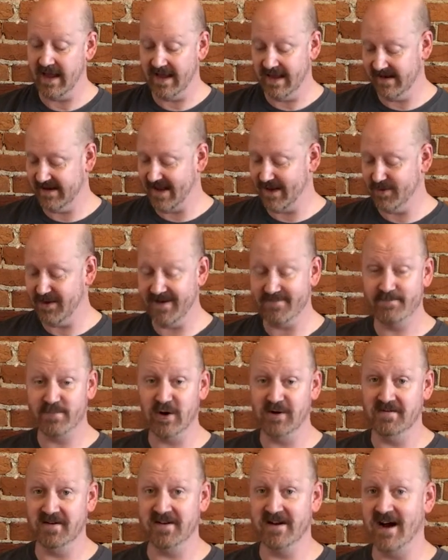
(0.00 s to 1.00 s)
And I would
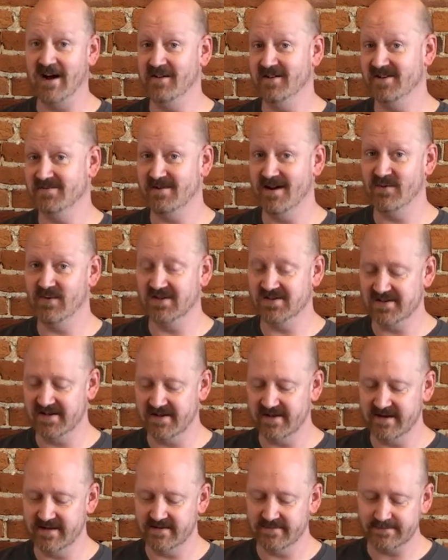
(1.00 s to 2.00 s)
have perfect knowledge about
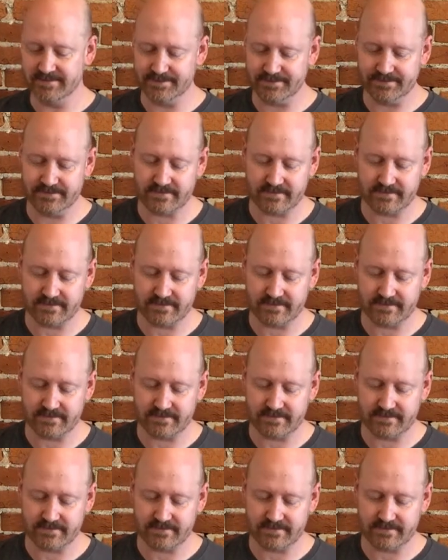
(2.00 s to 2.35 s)
what's in here.